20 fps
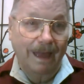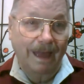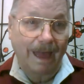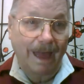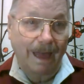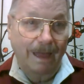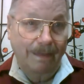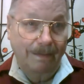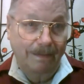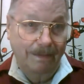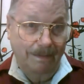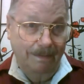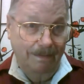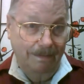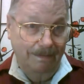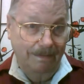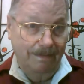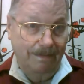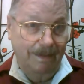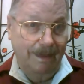and
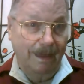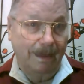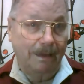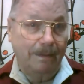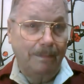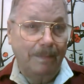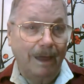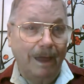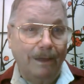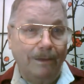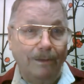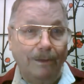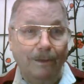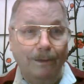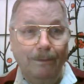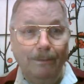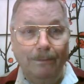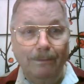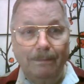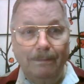think about you